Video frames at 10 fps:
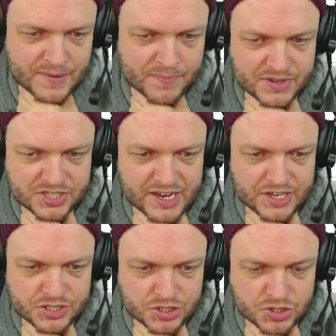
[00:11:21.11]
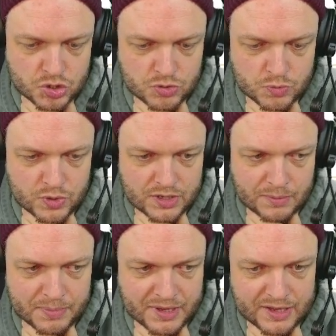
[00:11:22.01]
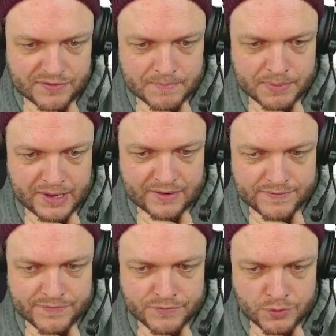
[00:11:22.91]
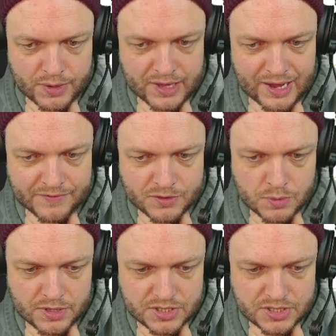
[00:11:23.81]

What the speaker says: this Ancient Tomb will be pain-free afterwards.